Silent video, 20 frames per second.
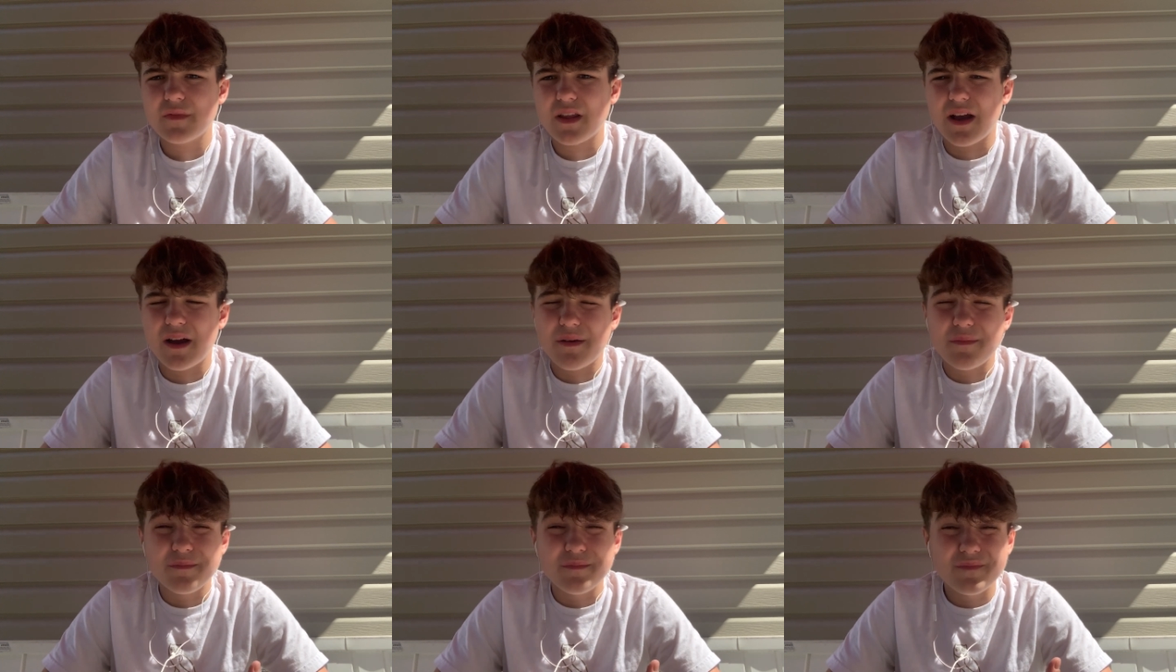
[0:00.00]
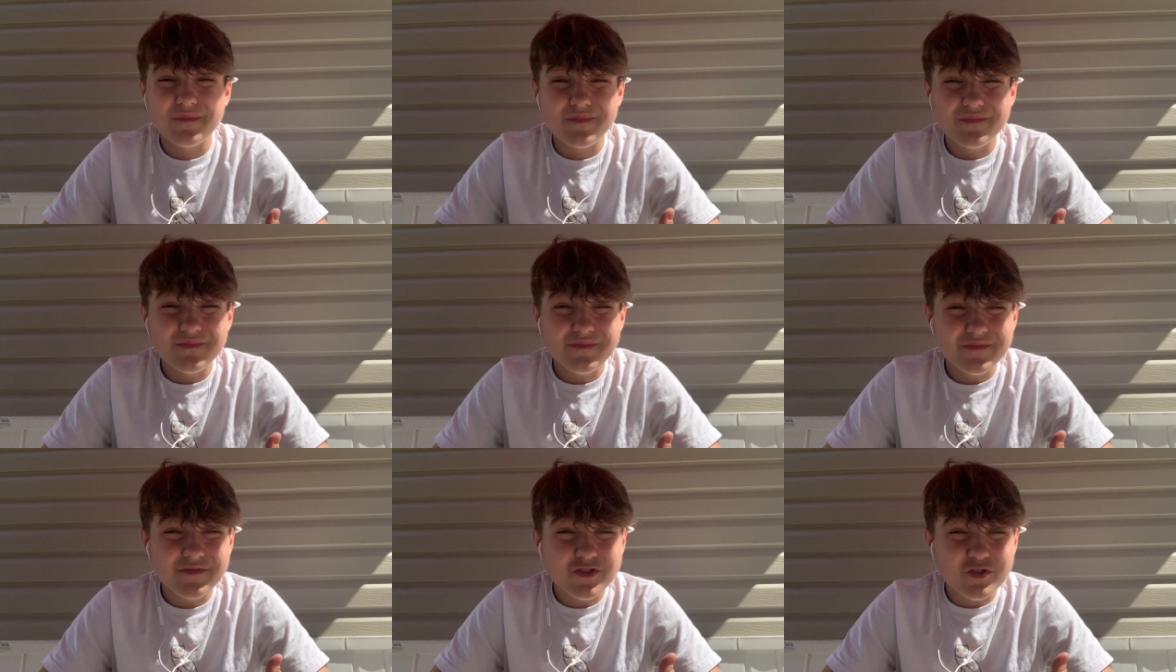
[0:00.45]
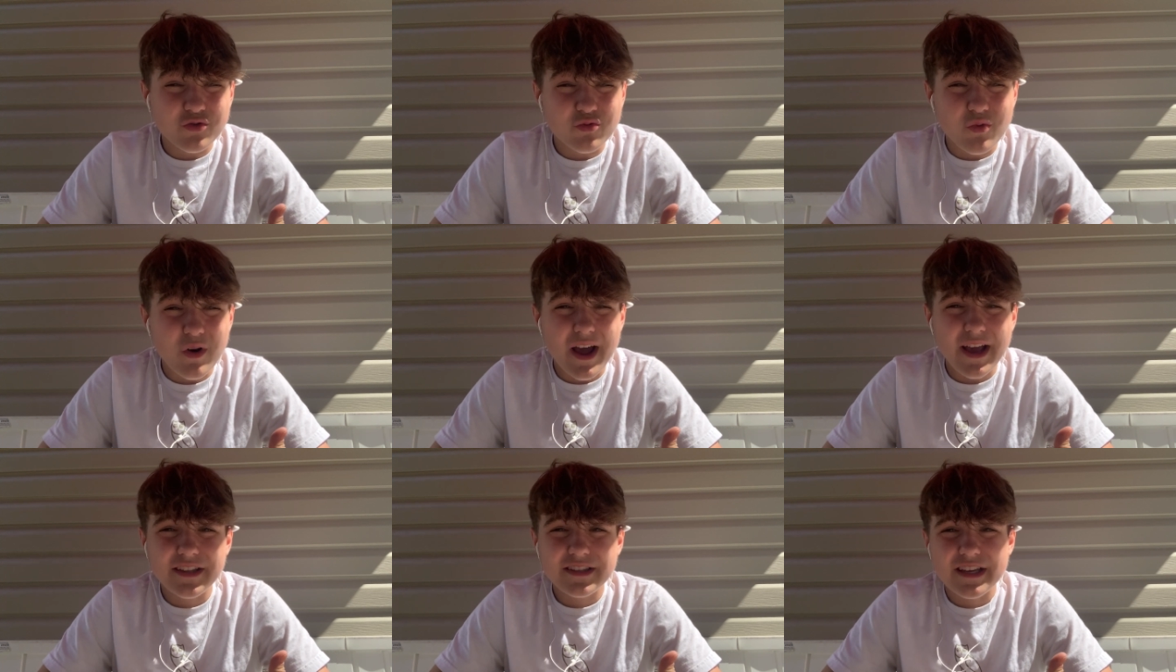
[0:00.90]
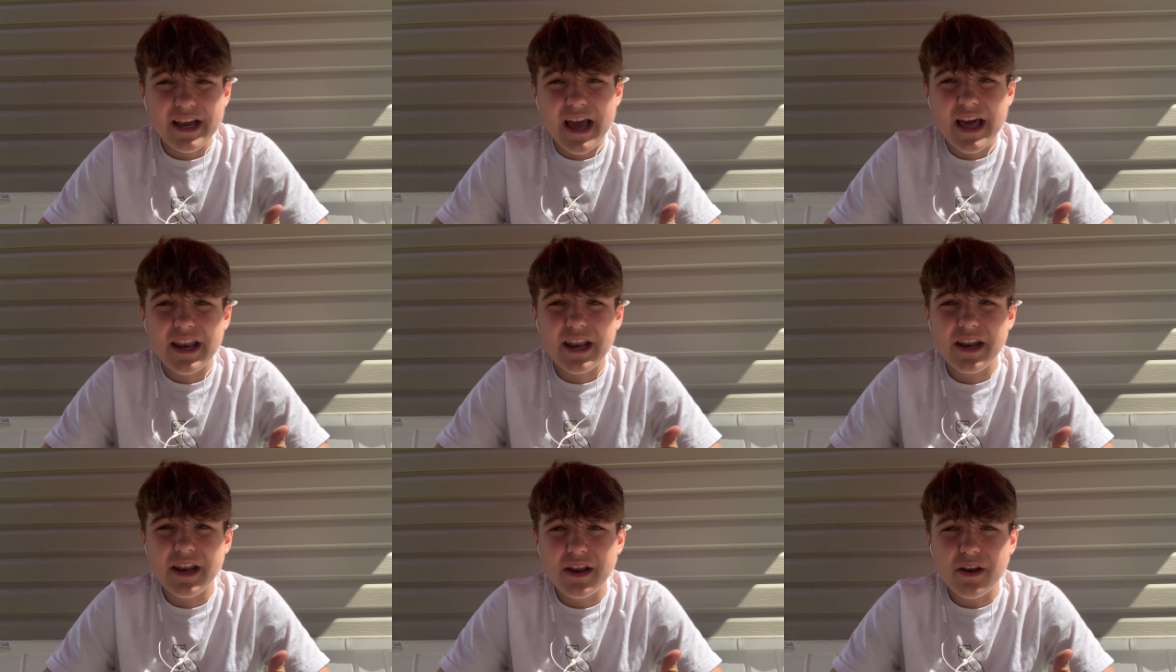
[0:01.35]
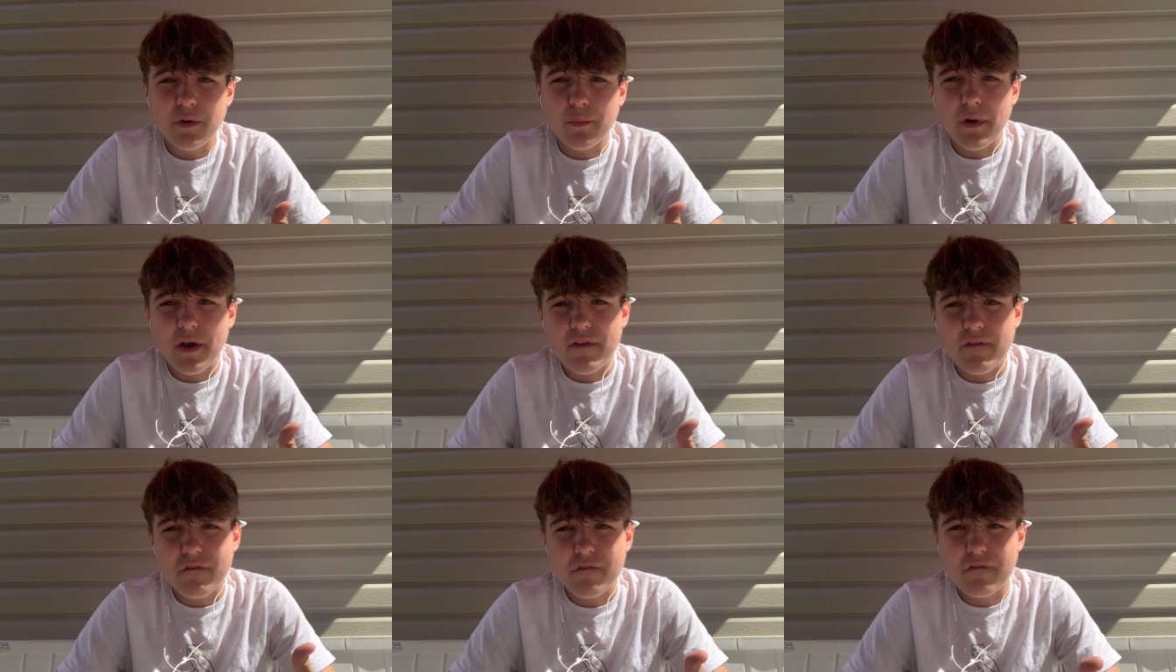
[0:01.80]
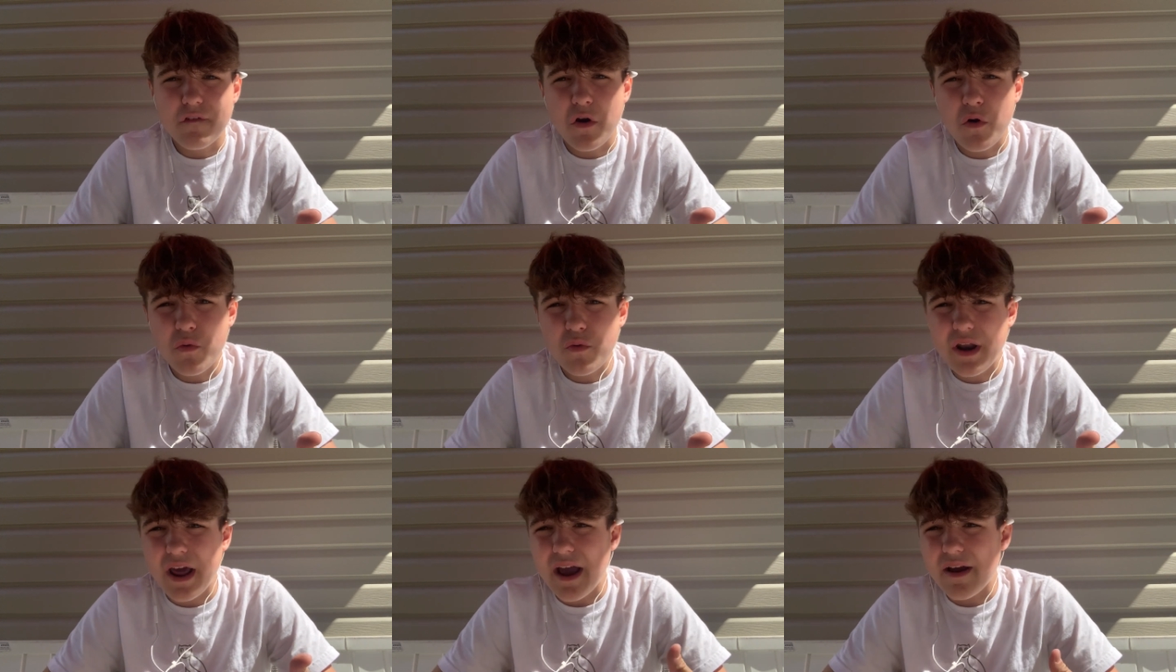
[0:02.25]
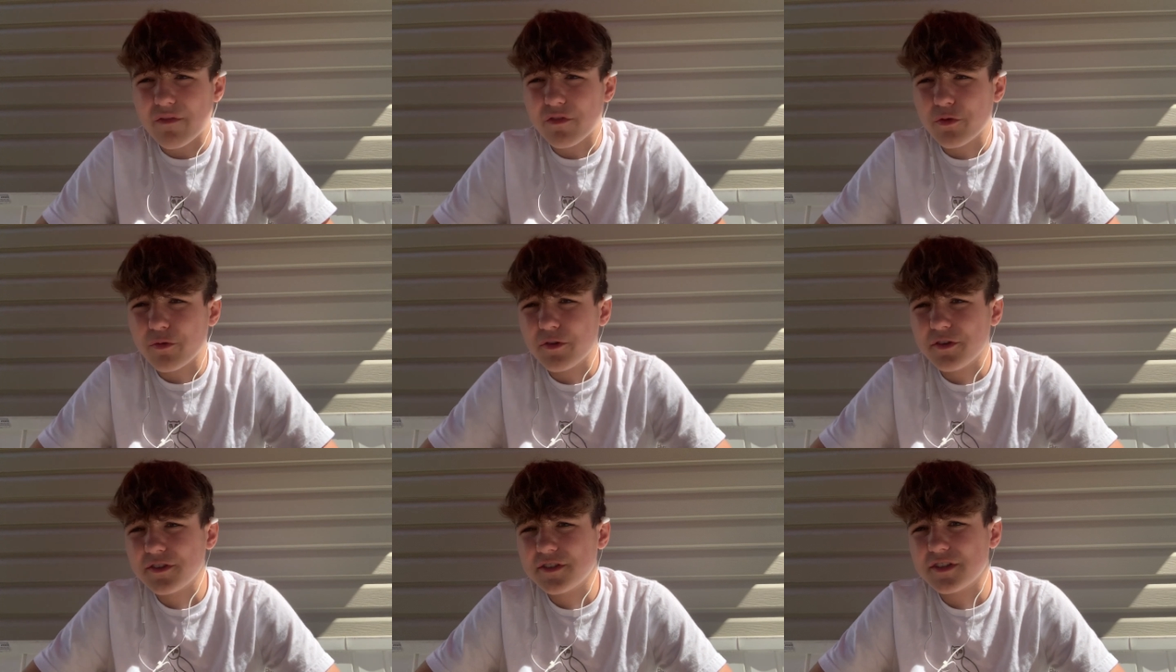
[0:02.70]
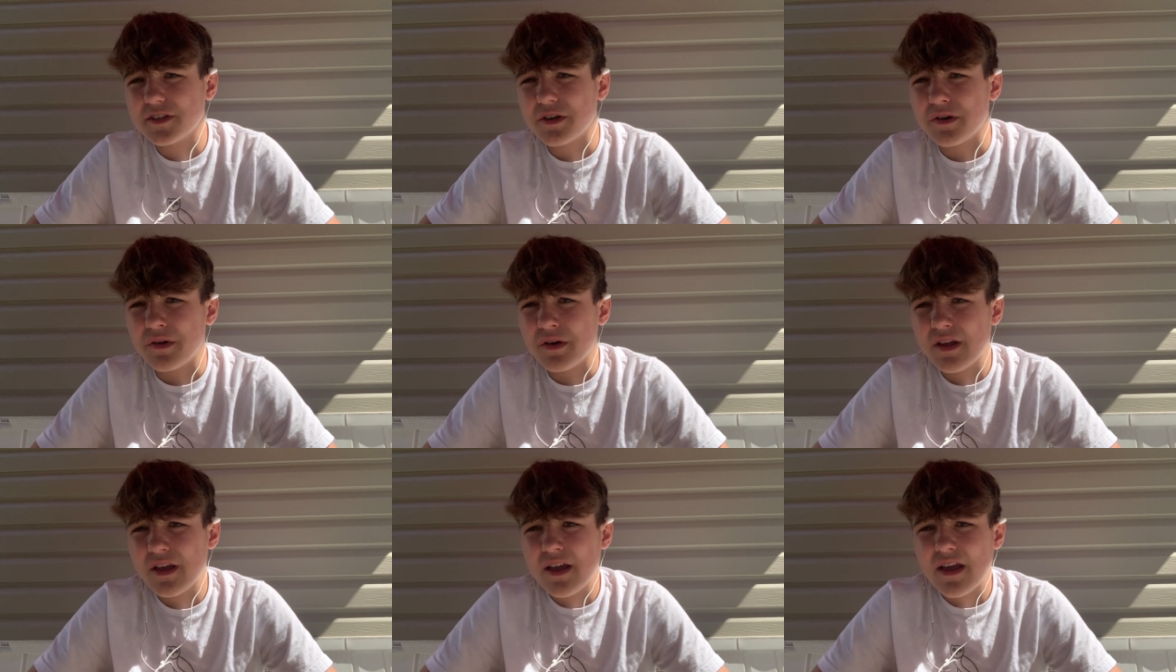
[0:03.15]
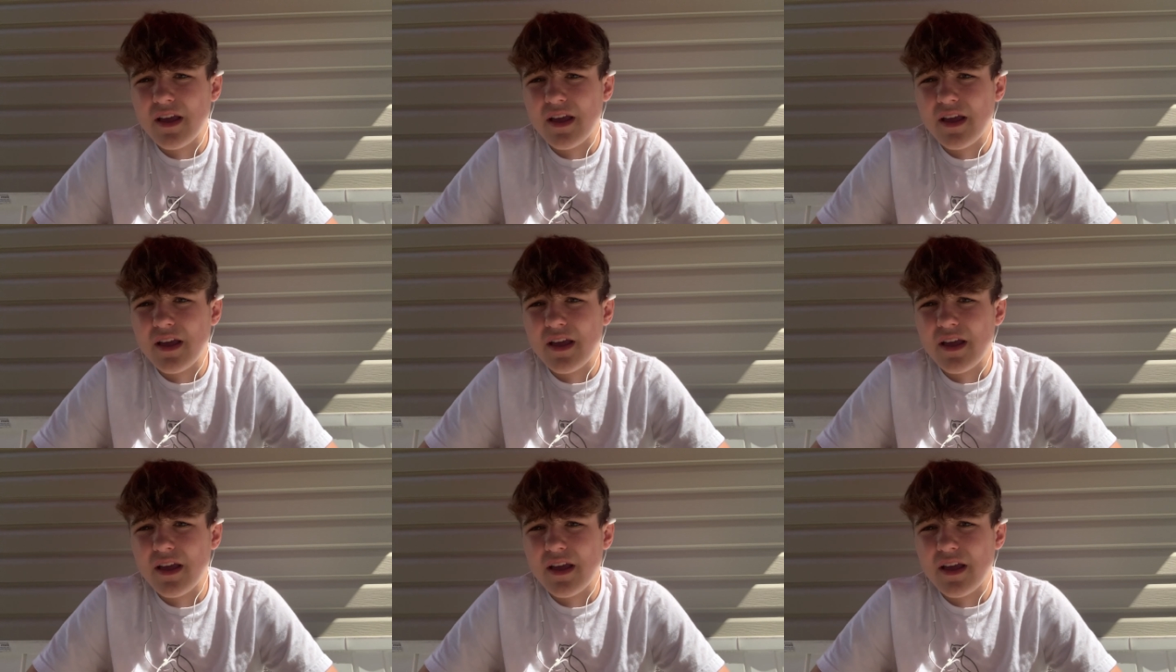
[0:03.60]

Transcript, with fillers: I'm trying to edit it on my phone afterwards, so